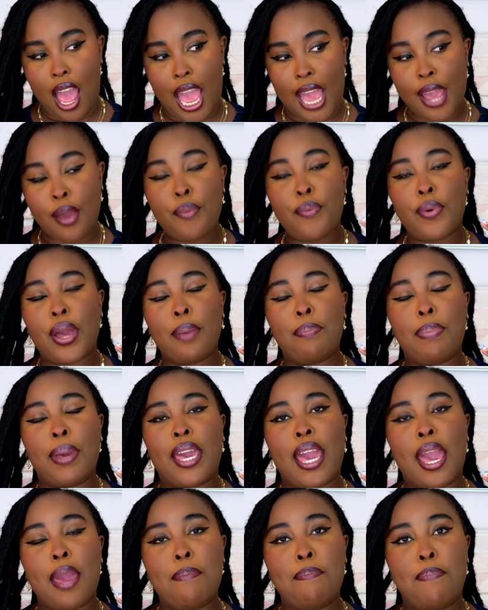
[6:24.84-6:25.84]
it
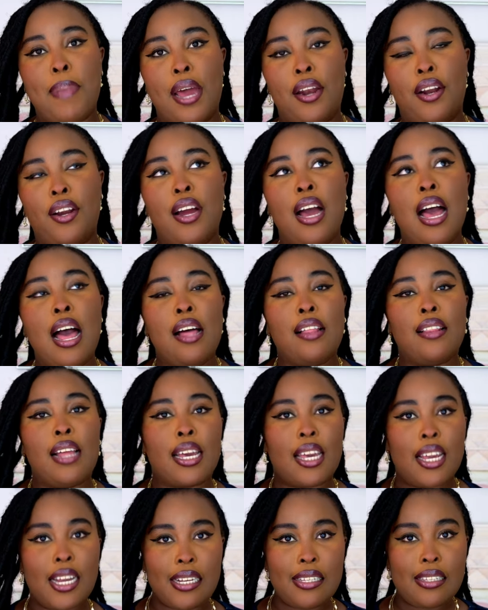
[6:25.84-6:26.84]
became better.
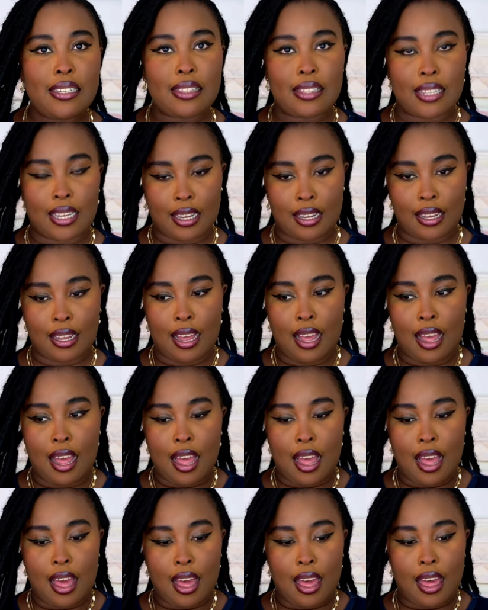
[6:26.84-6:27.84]
Like, here's the thing.
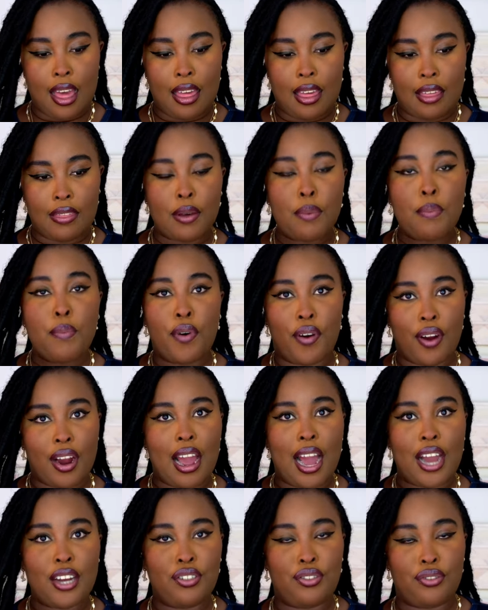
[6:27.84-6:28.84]
The more
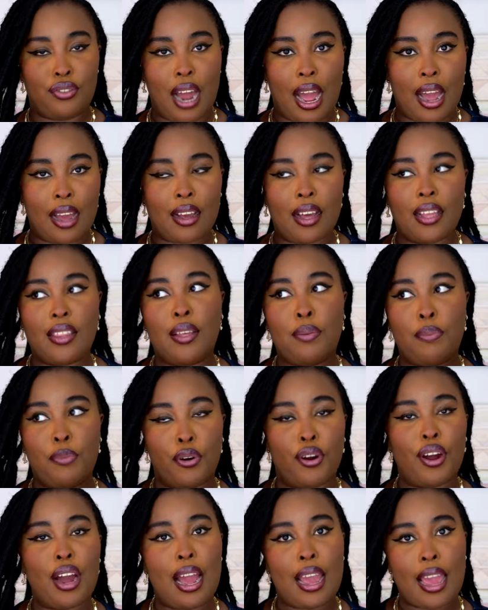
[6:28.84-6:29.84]
I drank, the
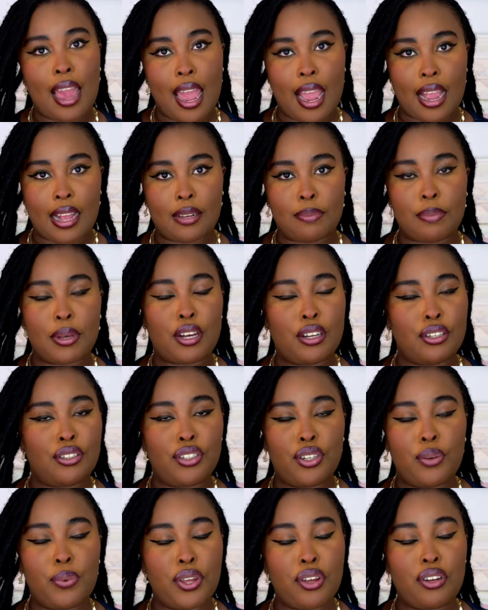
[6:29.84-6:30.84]
more I ate. Because,
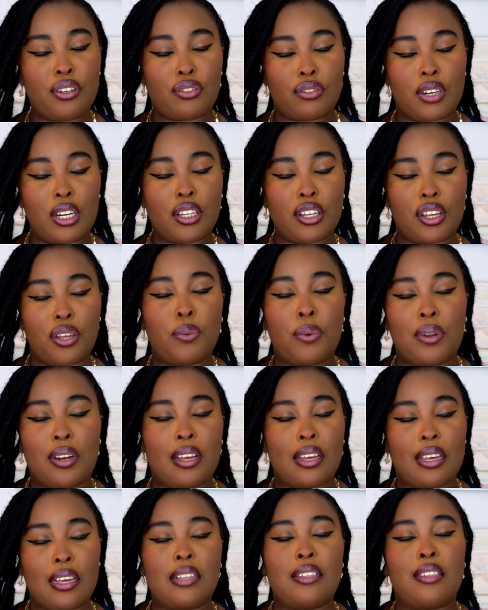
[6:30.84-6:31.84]
you know, when you're drunk, you want
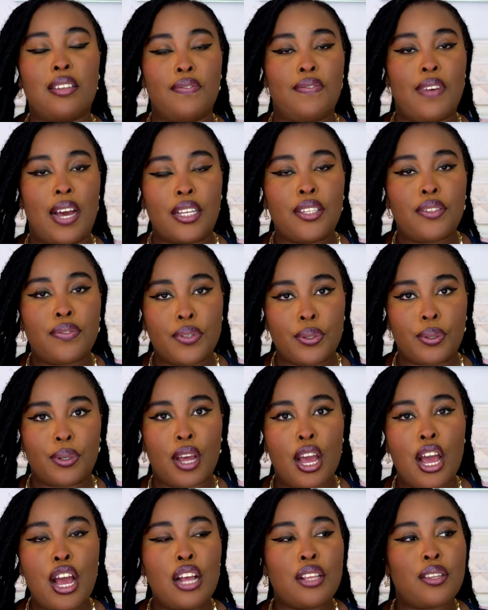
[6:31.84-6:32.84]
to eat some fast
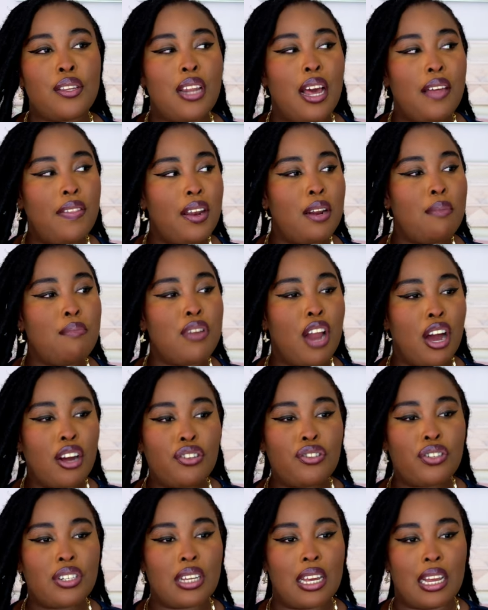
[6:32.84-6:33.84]
food. So now that I'm
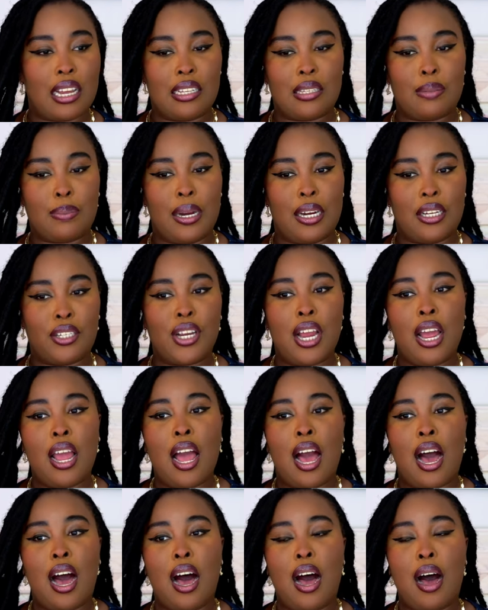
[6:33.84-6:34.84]
not drinking as much,
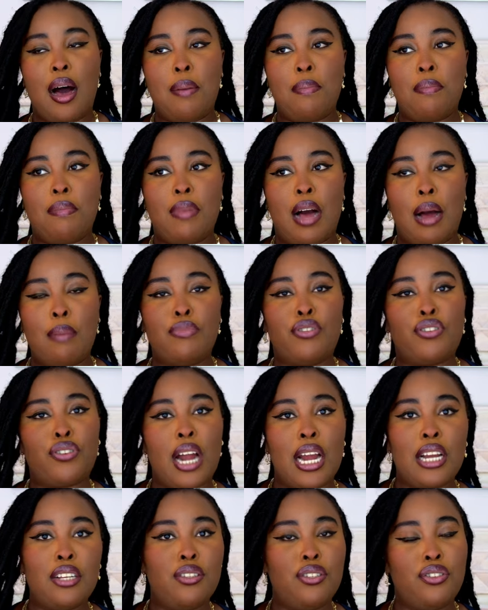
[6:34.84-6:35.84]
I'm
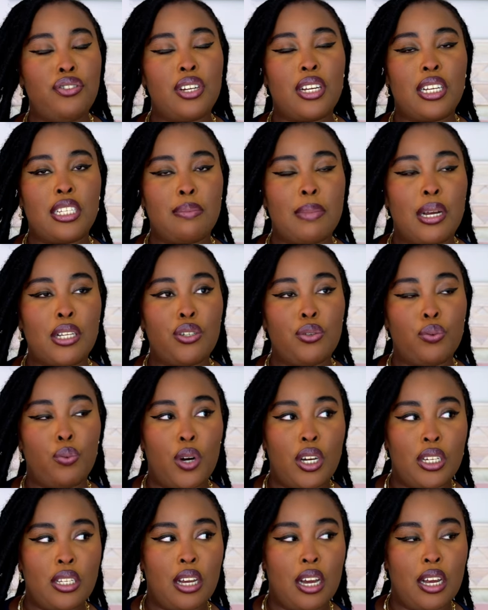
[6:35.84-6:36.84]
trying to drink as much
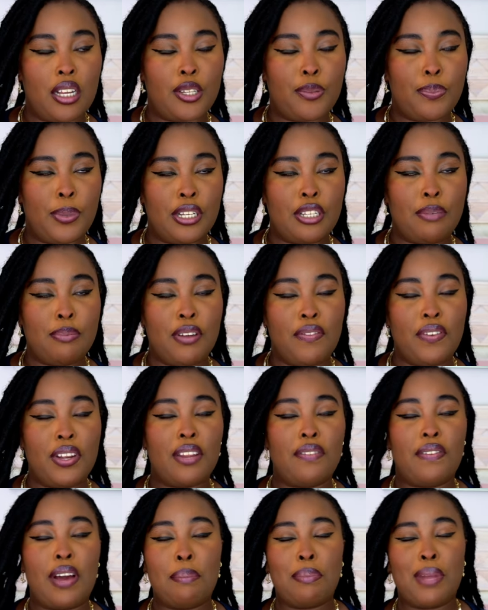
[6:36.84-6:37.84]
water as possible, even
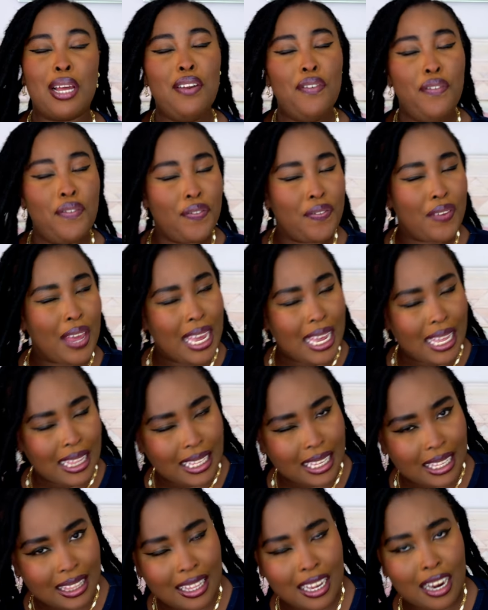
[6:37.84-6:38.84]
if I'm kind of
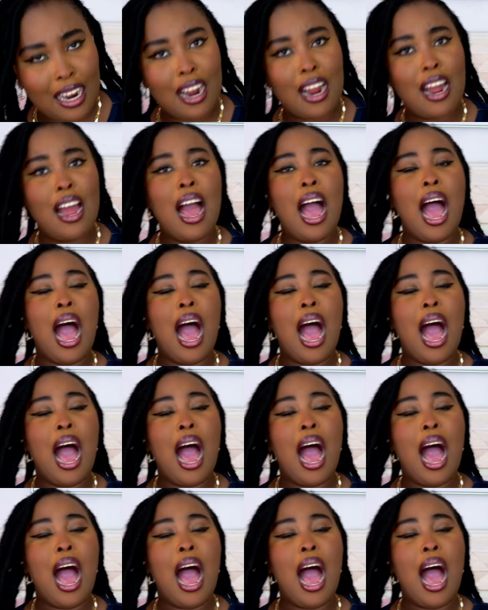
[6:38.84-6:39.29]
failing there,